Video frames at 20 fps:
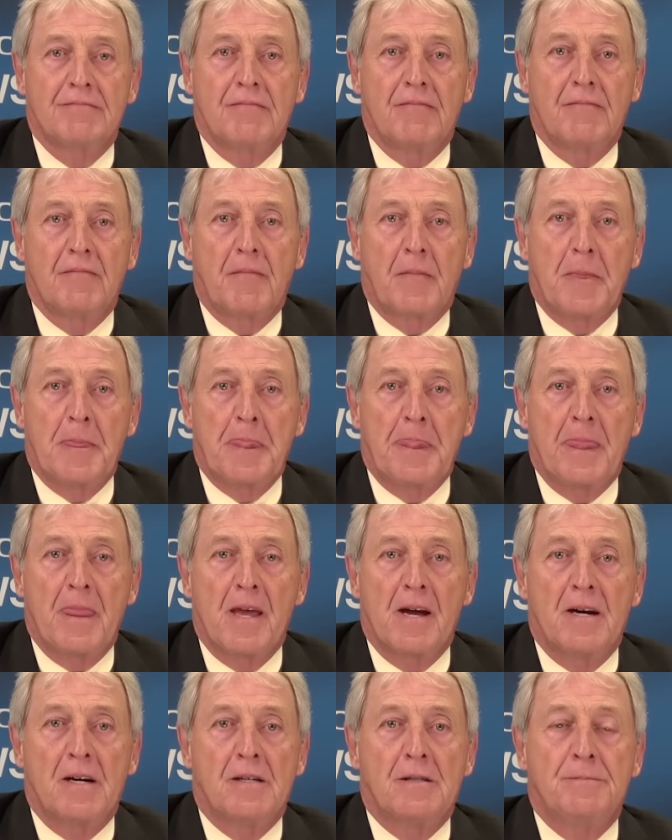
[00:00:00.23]

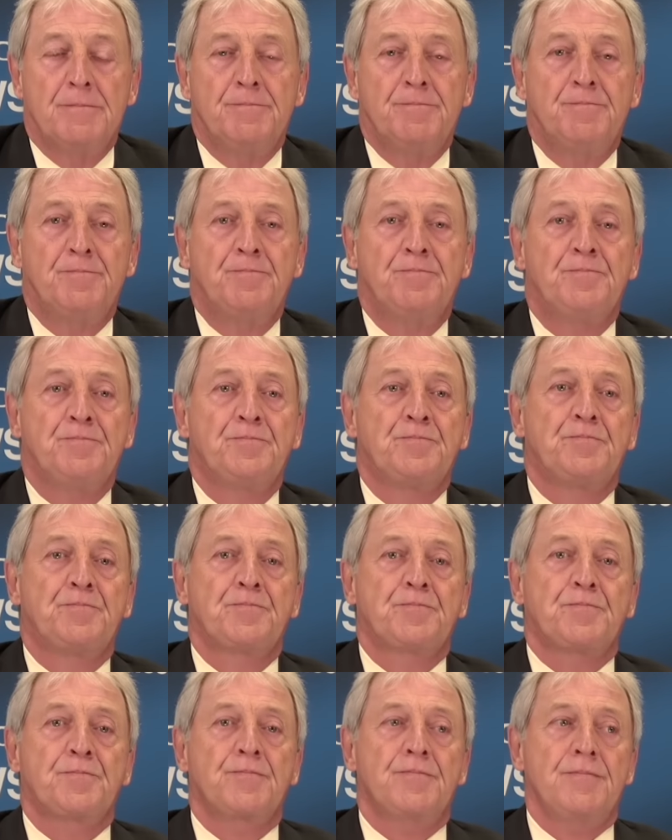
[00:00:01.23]

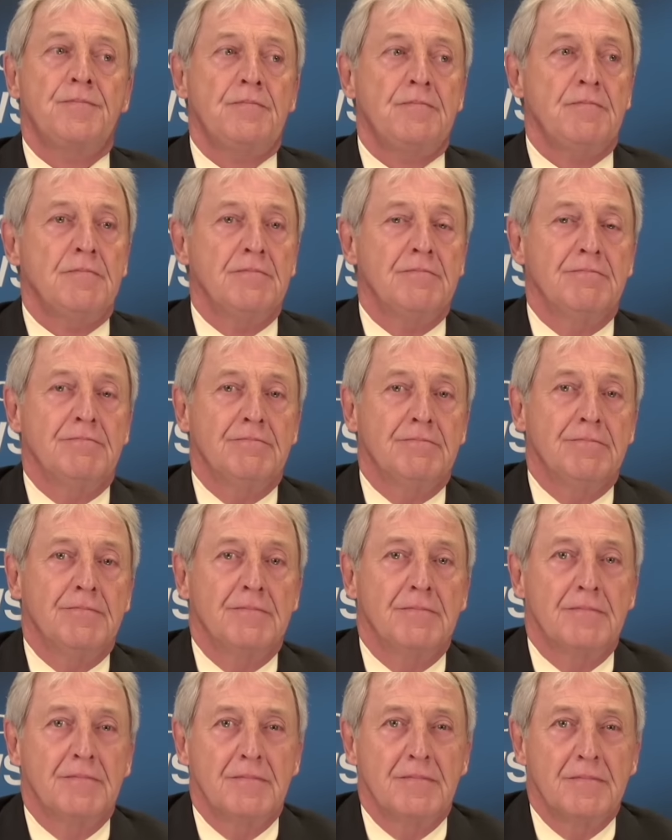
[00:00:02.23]

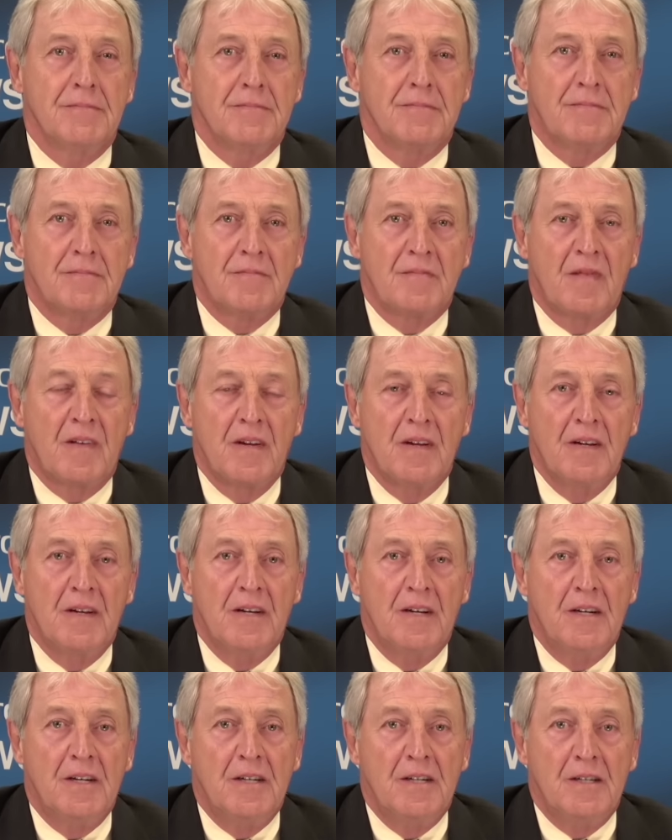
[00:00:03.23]

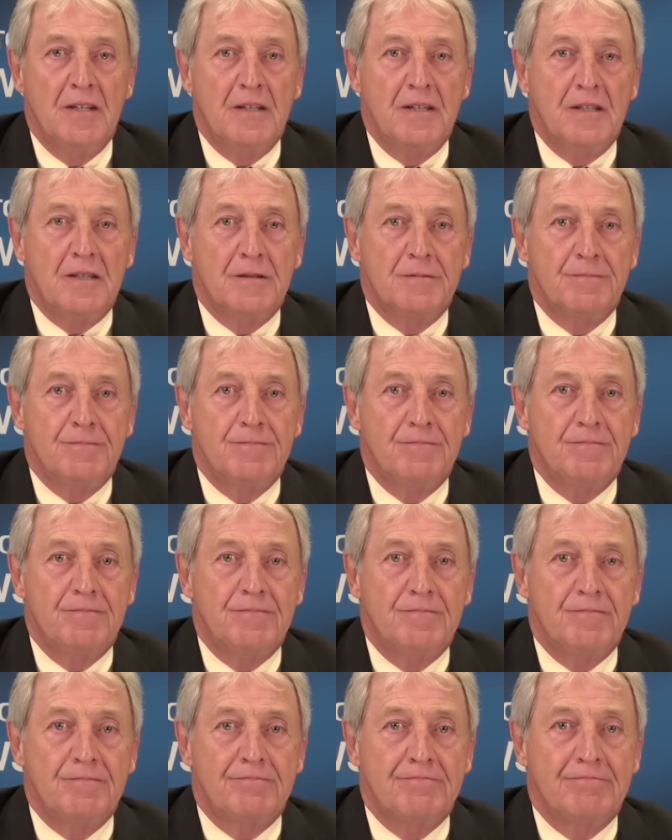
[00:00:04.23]

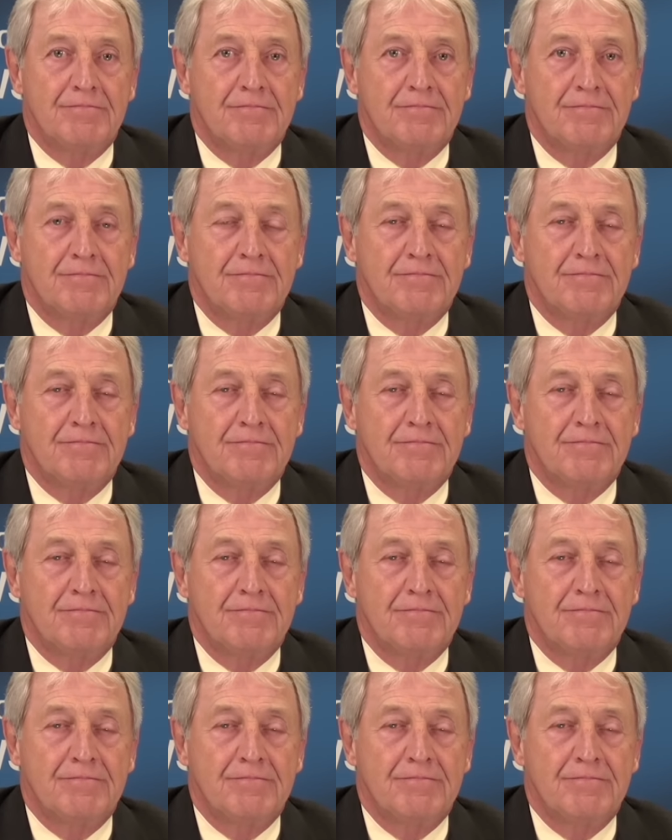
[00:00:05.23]
[no speech]